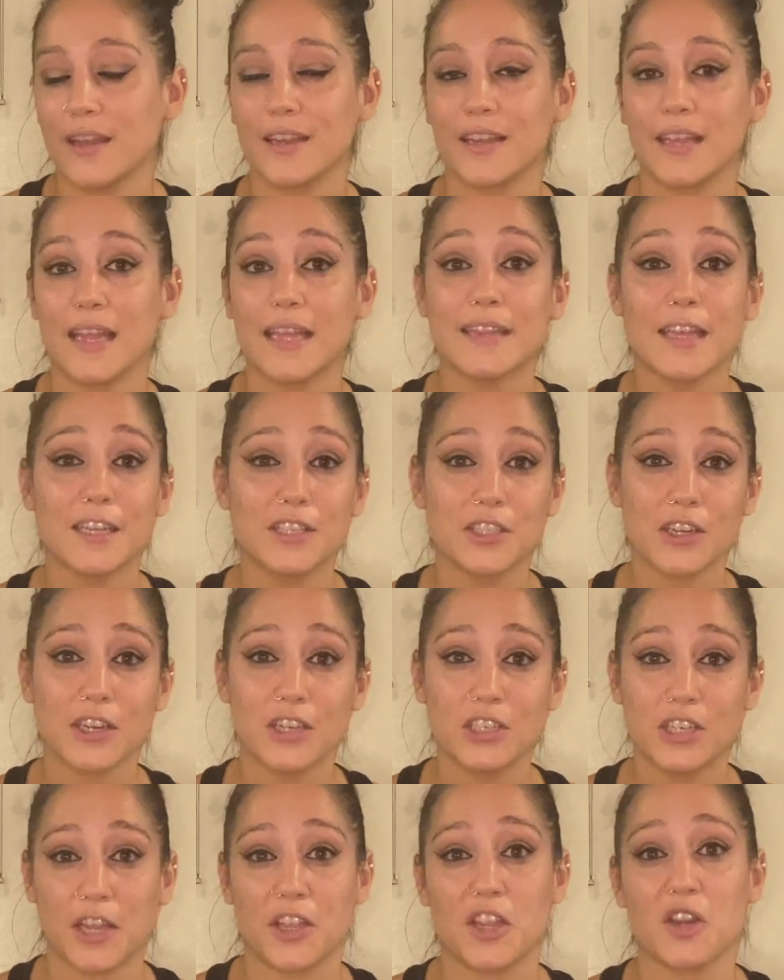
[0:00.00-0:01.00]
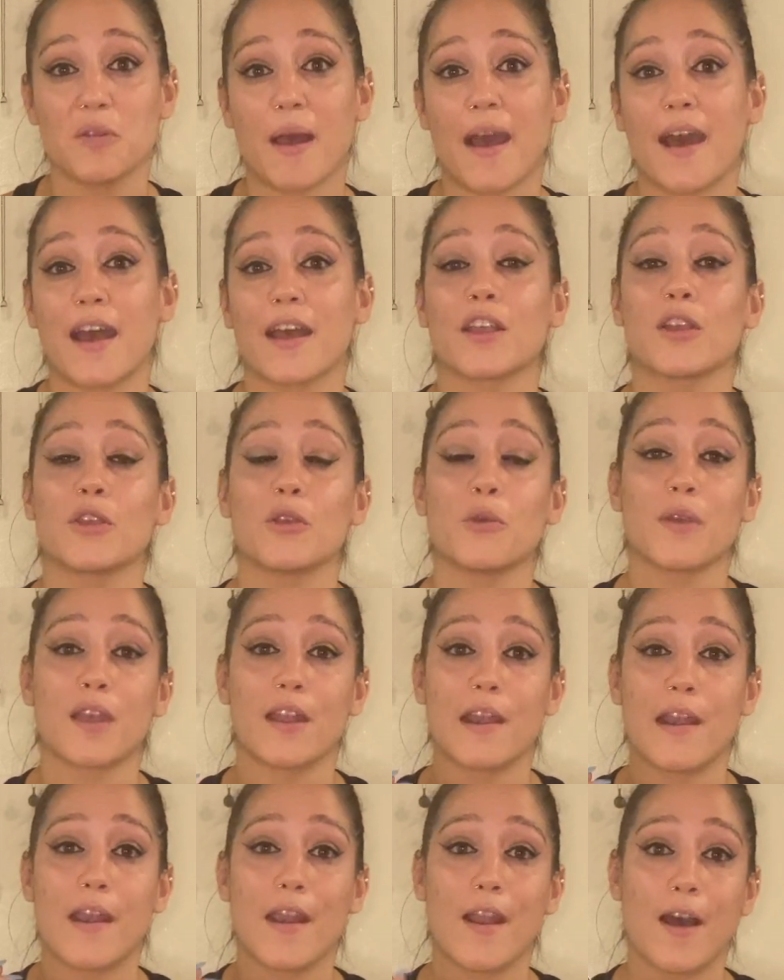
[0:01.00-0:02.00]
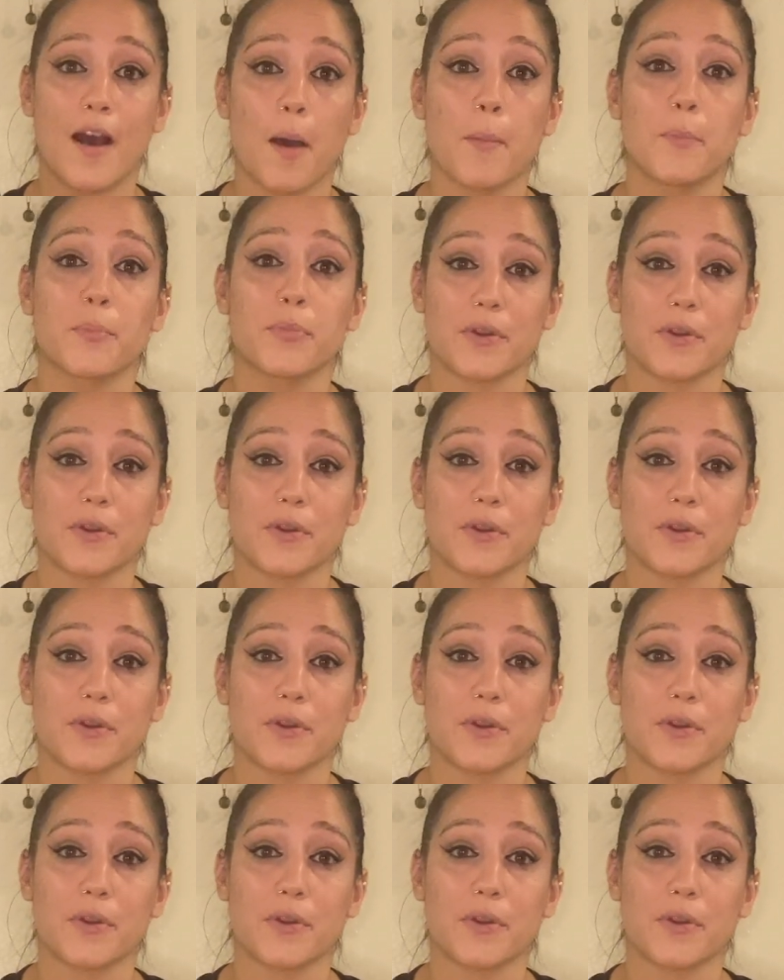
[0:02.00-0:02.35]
unless you're gonna check your bag, you cannot